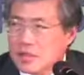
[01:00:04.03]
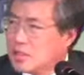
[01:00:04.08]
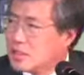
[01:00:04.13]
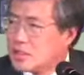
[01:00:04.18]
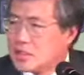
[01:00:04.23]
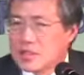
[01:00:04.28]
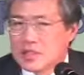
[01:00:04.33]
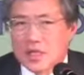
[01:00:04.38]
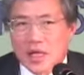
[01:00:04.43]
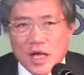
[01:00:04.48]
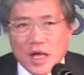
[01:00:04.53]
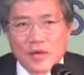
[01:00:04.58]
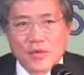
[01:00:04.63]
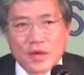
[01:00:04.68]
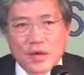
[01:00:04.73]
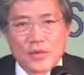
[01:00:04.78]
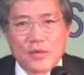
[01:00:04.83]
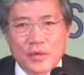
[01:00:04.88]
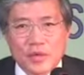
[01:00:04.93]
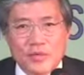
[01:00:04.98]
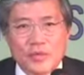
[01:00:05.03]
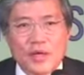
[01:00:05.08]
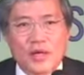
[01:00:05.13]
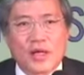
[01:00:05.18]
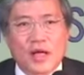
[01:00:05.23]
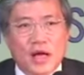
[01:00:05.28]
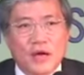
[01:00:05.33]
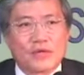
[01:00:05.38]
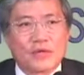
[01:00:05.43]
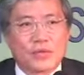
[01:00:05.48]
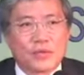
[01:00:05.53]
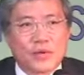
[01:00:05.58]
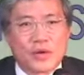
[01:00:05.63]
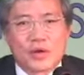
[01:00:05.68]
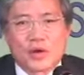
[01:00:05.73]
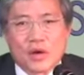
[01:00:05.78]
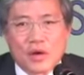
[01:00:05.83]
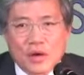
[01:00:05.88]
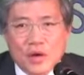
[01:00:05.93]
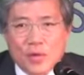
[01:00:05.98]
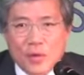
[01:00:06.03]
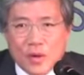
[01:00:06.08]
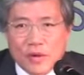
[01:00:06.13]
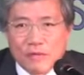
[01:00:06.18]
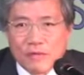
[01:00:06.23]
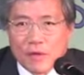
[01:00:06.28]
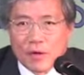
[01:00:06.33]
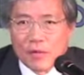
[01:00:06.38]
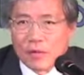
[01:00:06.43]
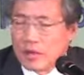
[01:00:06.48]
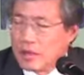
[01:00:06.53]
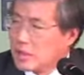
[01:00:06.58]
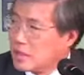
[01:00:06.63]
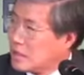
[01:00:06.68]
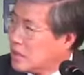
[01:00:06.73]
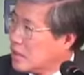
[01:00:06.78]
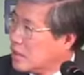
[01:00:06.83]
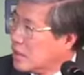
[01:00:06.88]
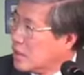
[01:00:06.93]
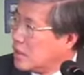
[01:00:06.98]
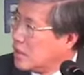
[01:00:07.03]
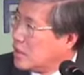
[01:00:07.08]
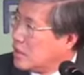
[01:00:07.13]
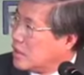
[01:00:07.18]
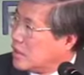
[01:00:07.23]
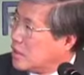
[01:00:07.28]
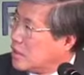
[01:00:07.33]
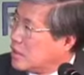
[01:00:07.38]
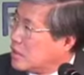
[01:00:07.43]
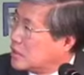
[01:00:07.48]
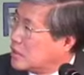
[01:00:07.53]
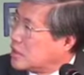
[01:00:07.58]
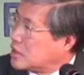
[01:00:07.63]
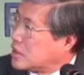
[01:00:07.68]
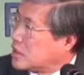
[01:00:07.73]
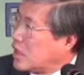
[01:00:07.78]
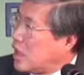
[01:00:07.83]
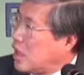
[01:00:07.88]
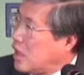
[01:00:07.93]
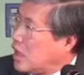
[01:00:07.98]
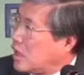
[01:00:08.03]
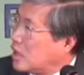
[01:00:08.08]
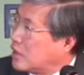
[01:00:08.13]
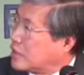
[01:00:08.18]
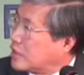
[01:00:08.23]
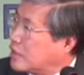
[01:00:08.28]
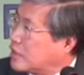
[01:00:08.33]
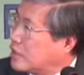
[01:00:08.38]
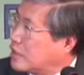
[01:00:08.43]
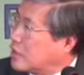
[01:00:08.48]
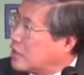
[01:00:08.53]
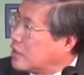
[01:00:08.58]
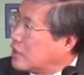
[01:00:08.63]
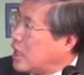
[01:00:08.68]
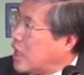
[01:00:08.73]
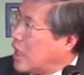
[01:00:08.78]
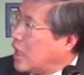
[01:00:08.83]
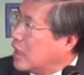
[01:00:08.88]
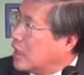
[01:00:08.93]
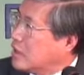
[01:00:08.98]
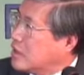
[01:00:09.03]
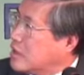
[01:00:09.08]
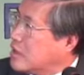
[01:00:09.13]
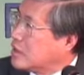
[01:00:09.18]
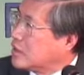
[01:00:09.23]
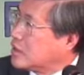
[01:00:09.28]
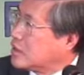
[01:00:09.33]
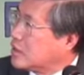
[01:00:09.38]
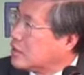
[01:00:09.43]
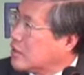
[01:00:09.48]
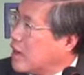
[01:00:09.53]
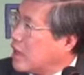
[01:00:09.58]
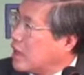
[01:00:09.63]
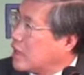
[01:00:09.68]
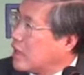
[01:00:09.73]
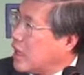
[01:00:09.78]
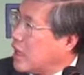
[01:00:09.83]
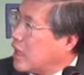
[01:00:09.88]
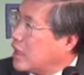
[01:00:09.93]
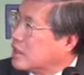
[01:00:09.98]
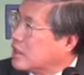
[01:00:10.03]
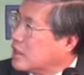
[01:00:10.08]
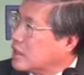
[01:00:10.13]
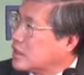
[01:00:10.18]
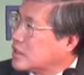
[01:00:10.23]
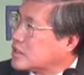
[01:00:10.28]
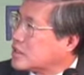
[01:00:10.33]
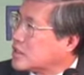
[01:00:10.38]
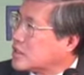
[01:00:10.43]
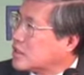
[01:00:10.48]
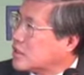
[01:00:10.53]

this is the area we really have to work on going forward. This the third line, the red line, is